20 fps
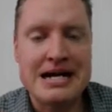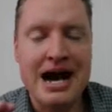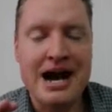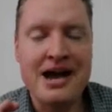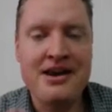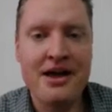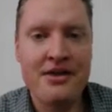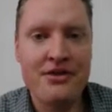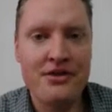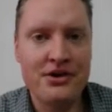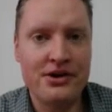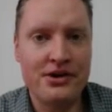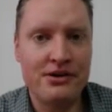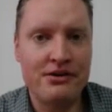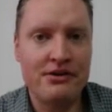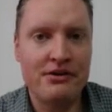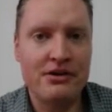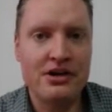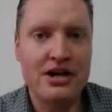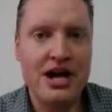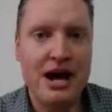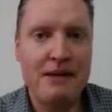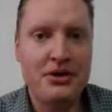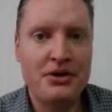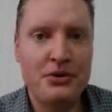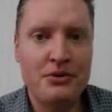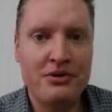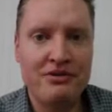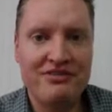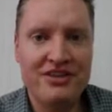Another
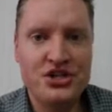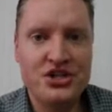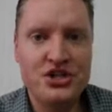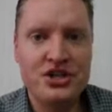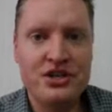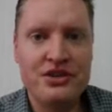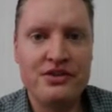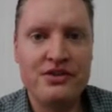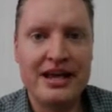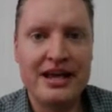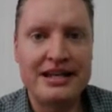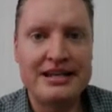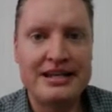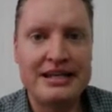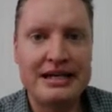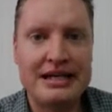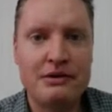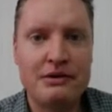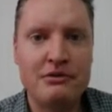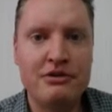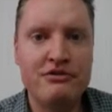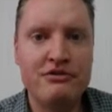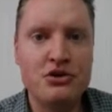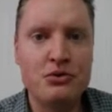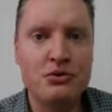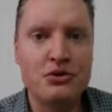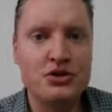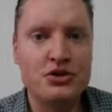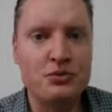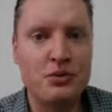common revision that
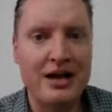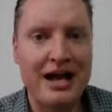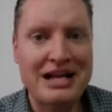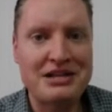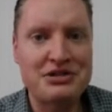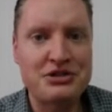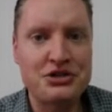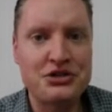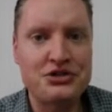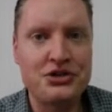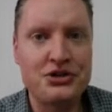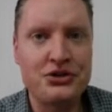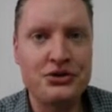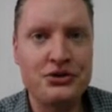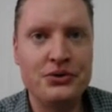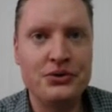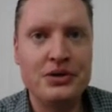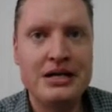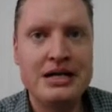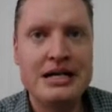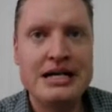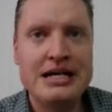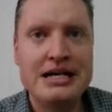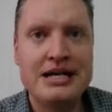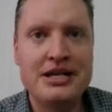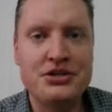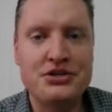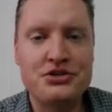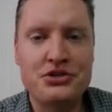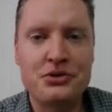reviewers will ask us to do
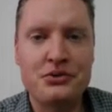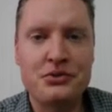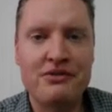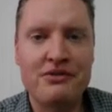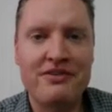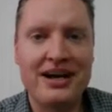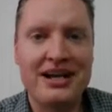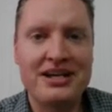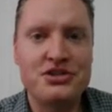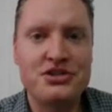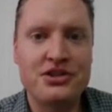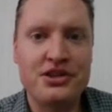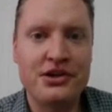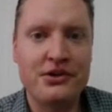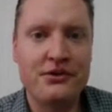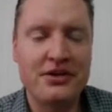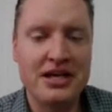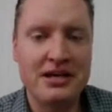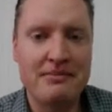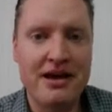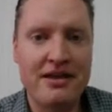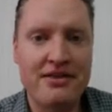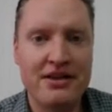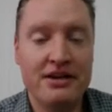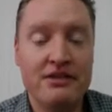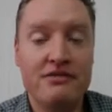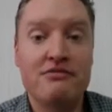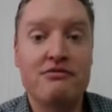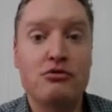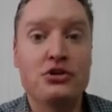is to revise theory and
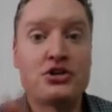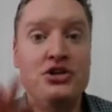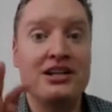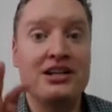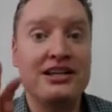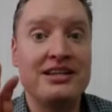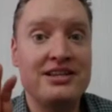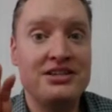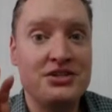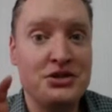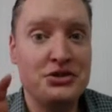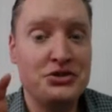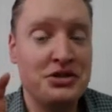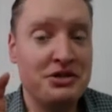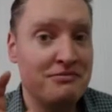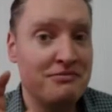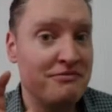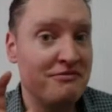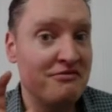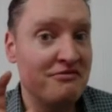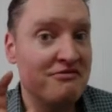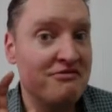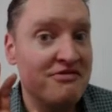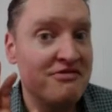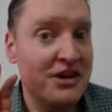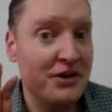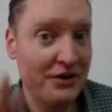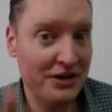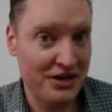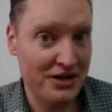method. Fortunately, this isn't
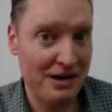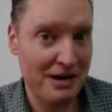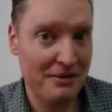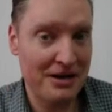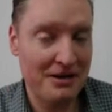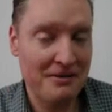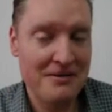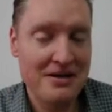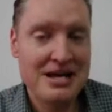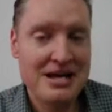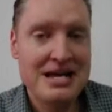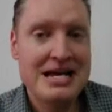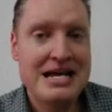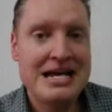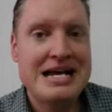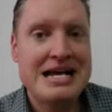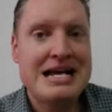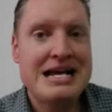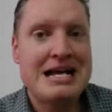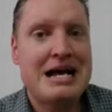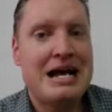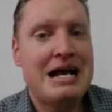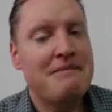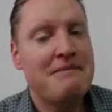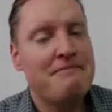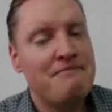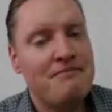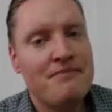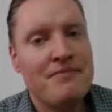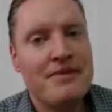very common.
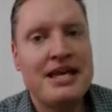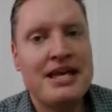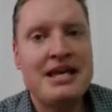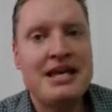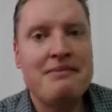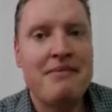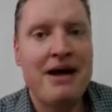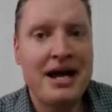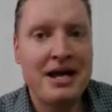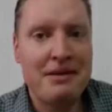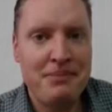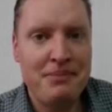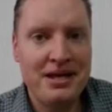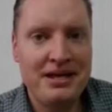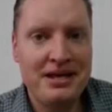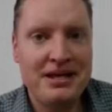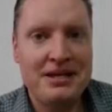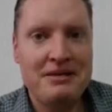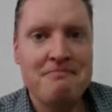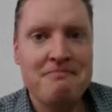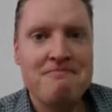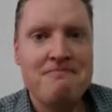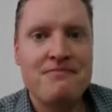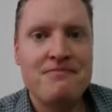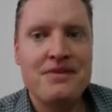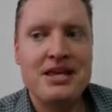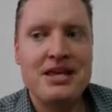In my opinion,